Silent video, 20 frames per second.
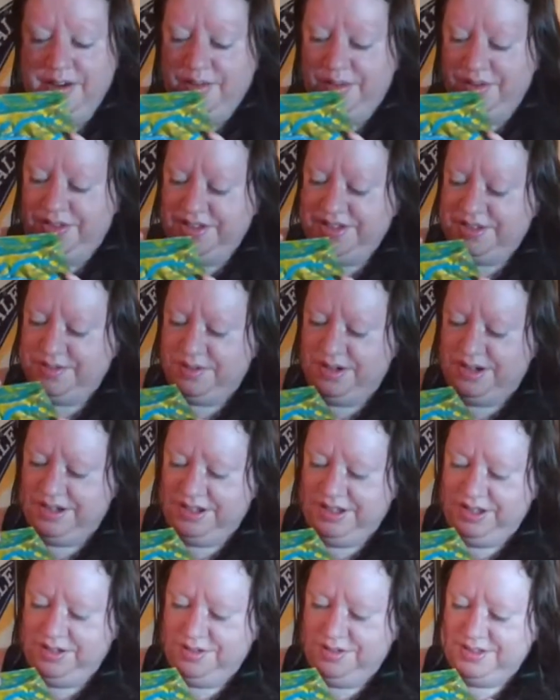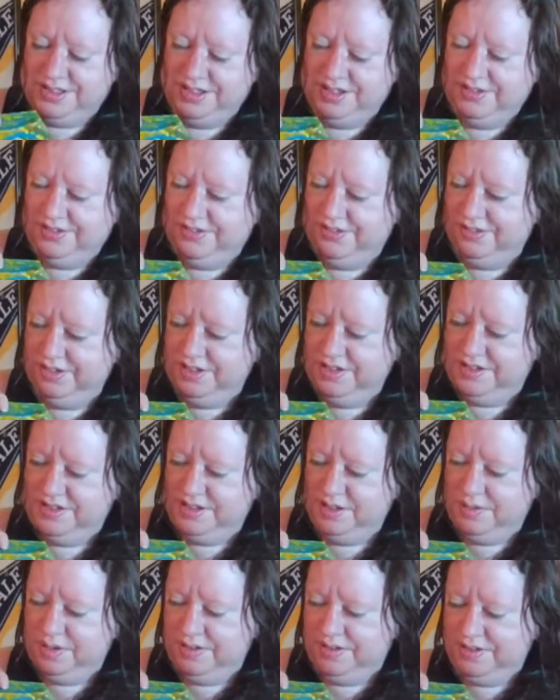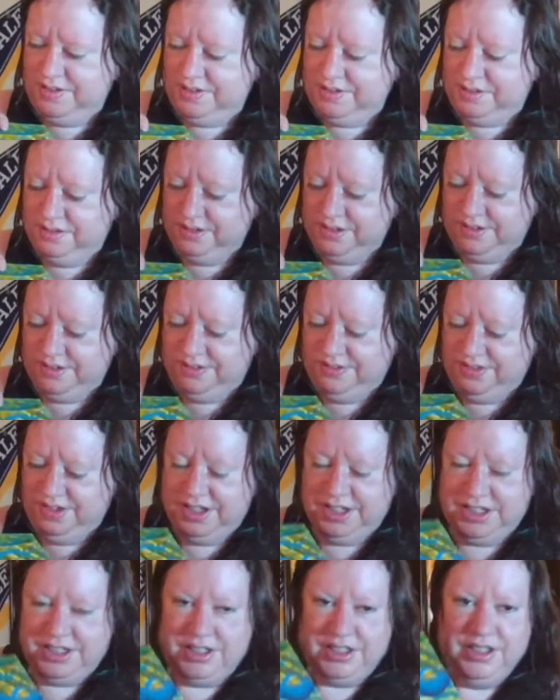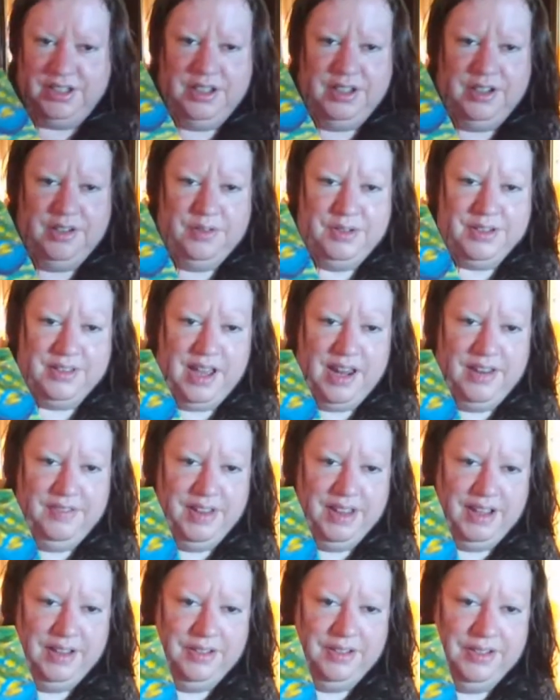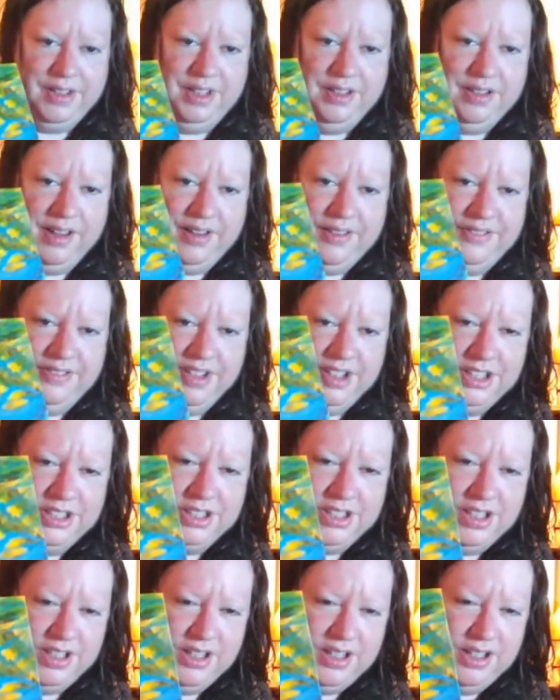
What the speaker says: Well, this one, you see one of the schools of fish. It's kind of like a little eel-like fish.